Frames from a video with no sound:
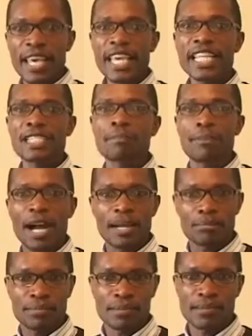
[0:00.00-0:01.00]
heat
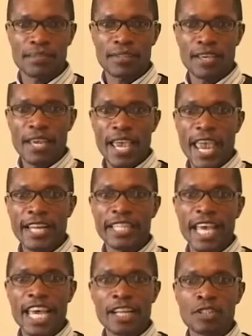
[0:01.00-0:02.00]
pumps, and
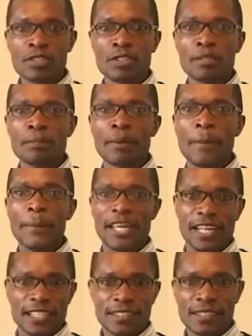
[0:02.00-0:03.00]
aerosol
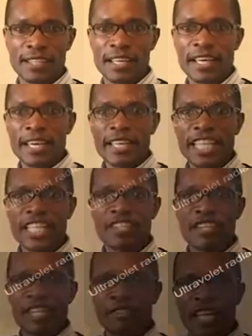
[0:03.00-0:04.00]
propellants, they
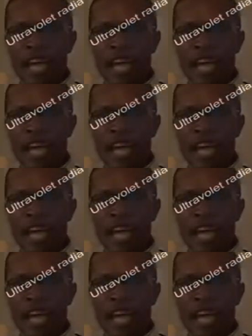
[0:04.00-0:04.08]
drift